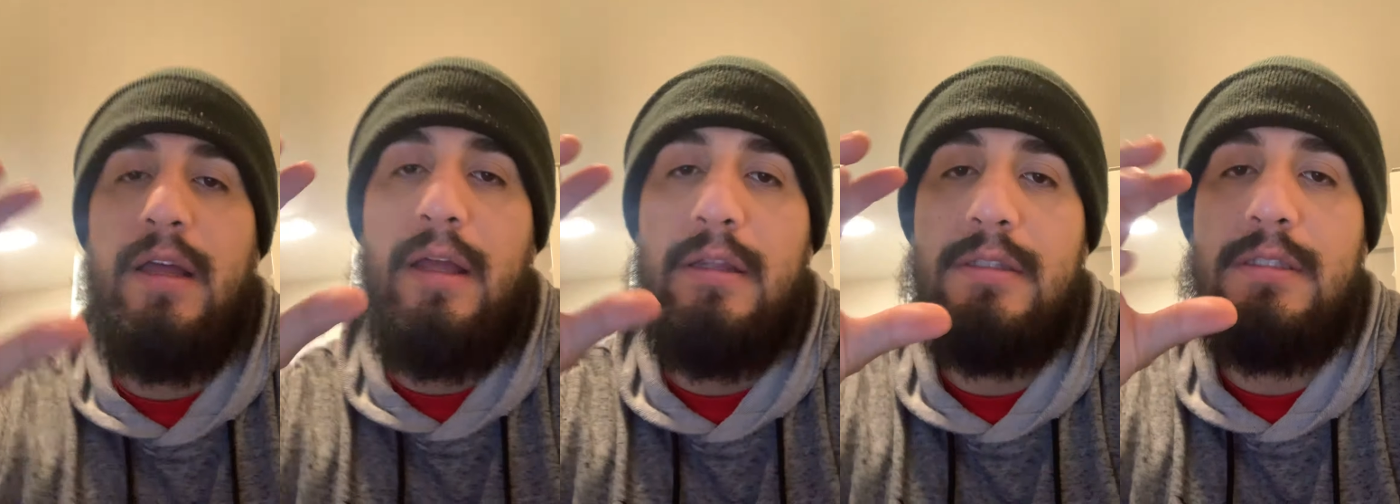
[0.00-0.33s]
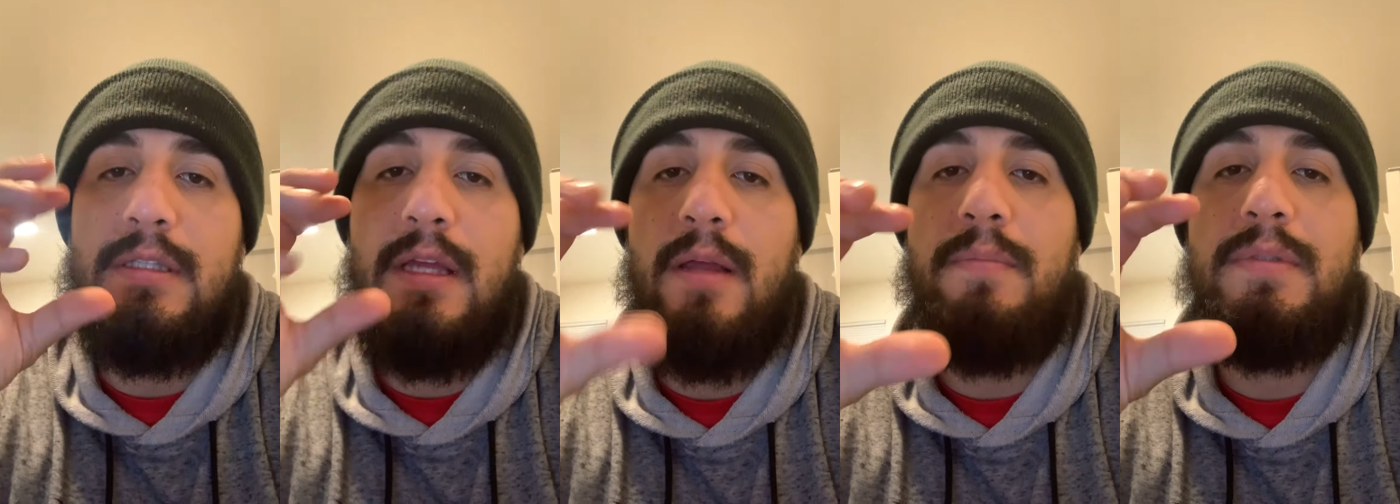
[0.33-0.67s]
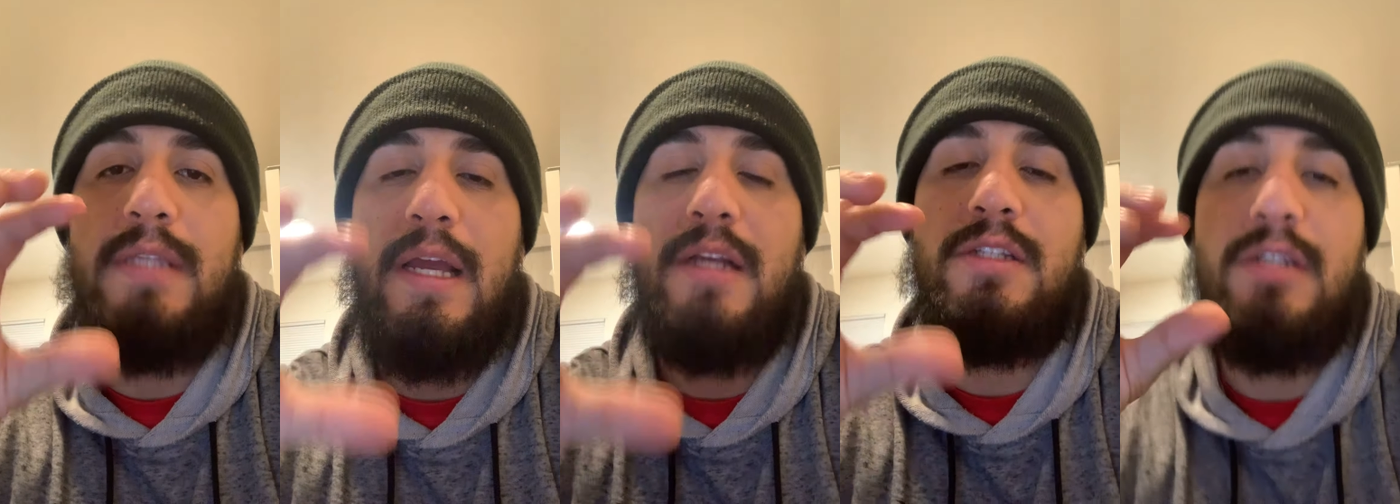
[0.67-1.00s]

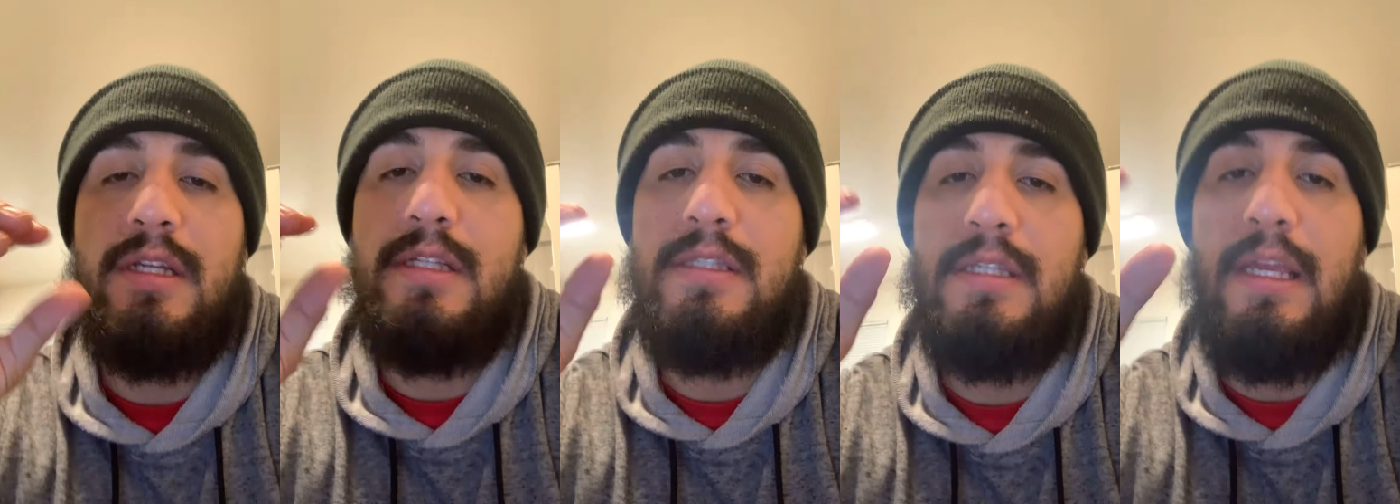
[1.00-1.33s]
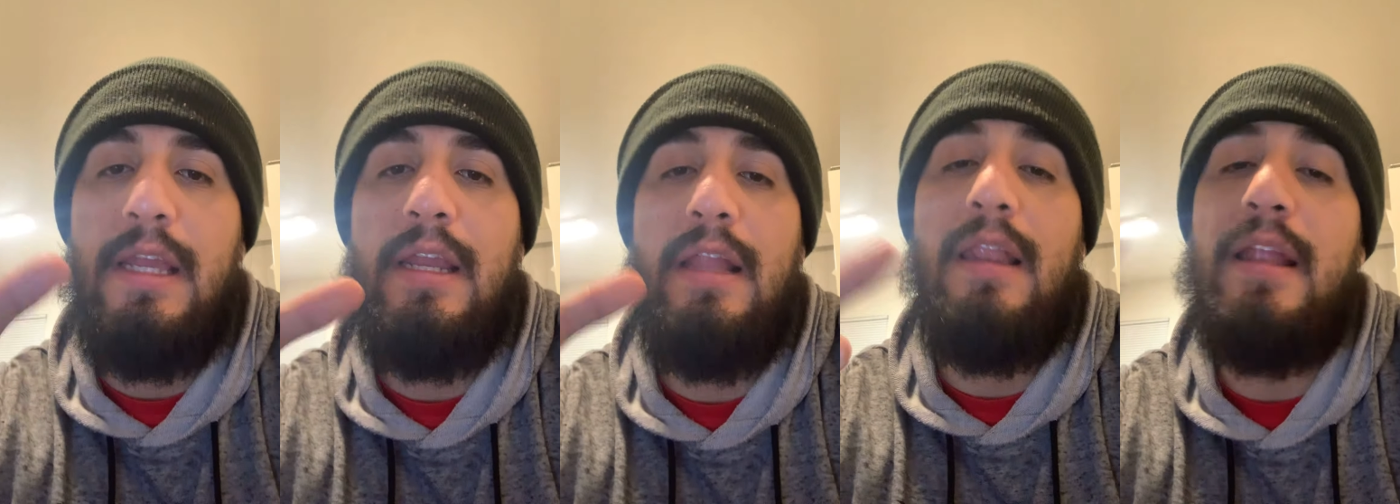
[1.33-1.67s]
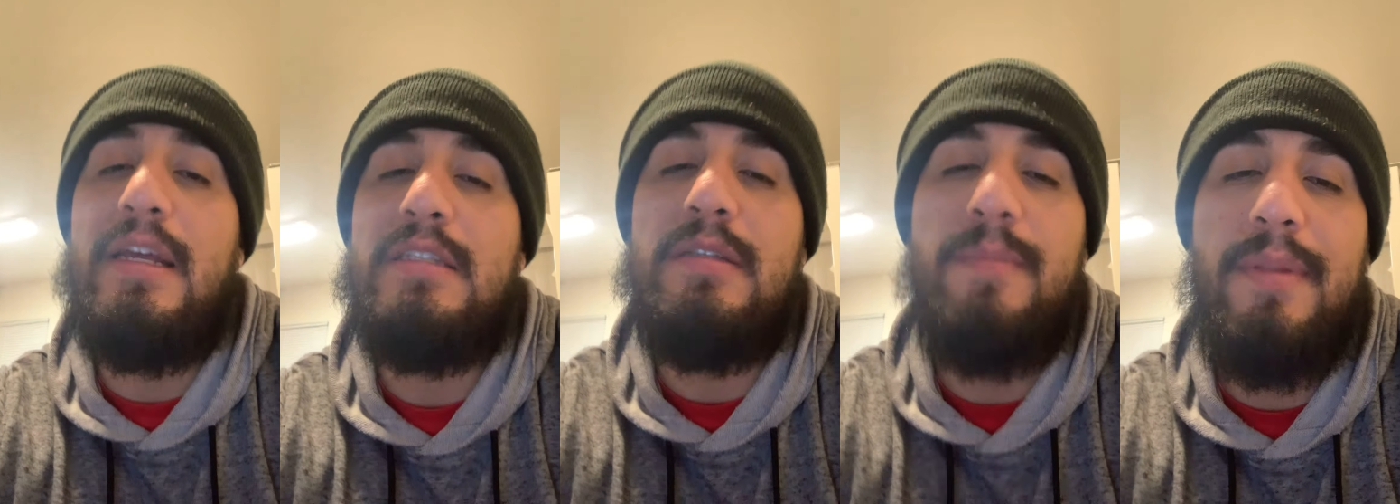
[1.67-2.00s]
subsections in a
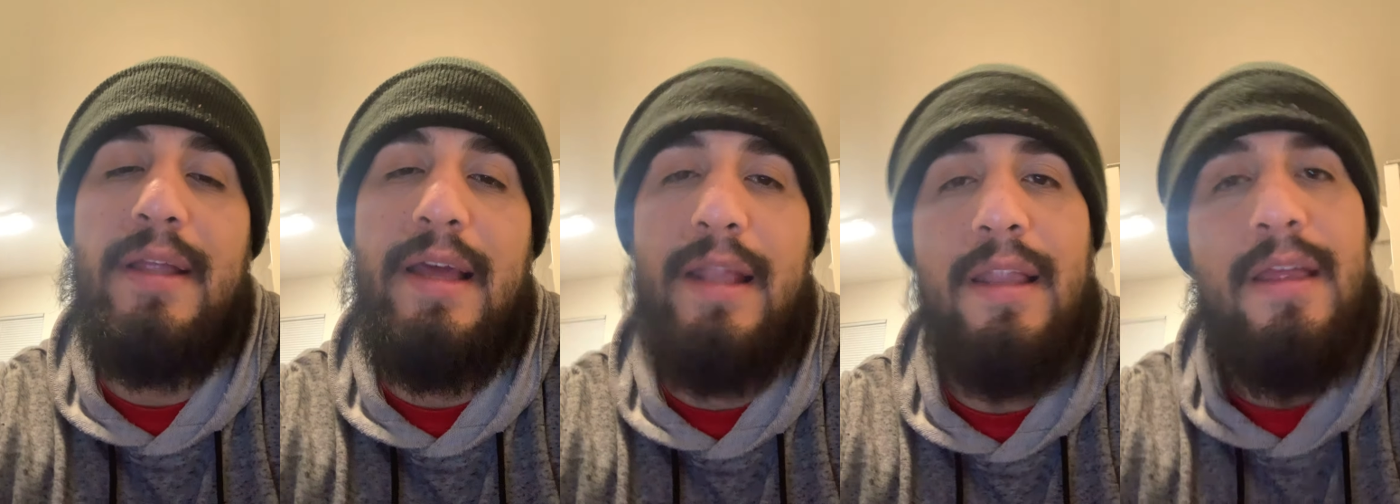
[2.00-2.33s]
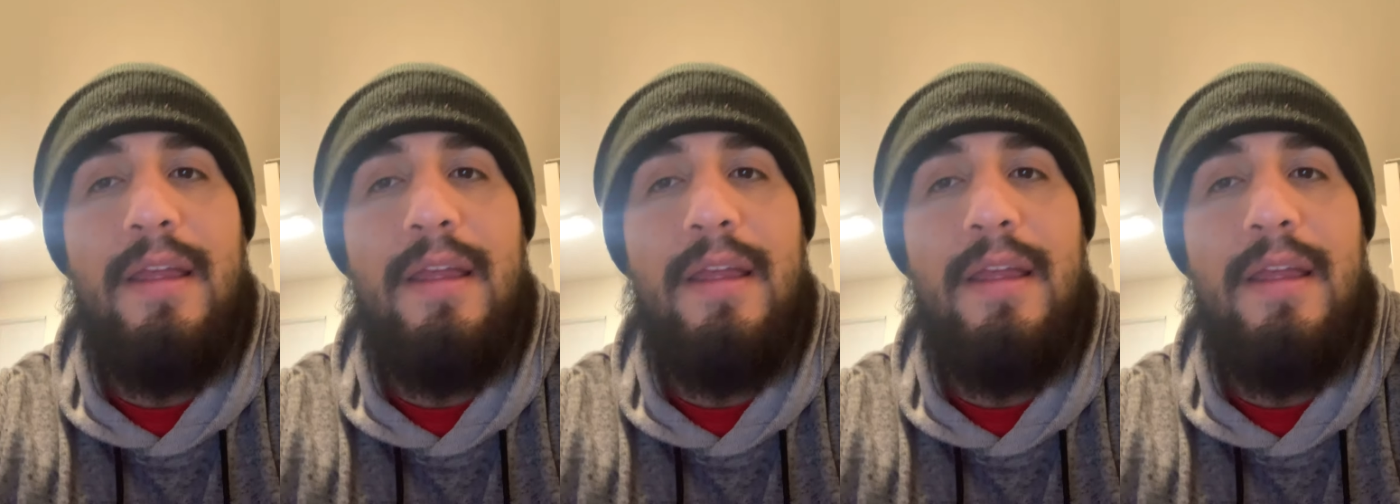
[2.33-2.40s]
lesson plan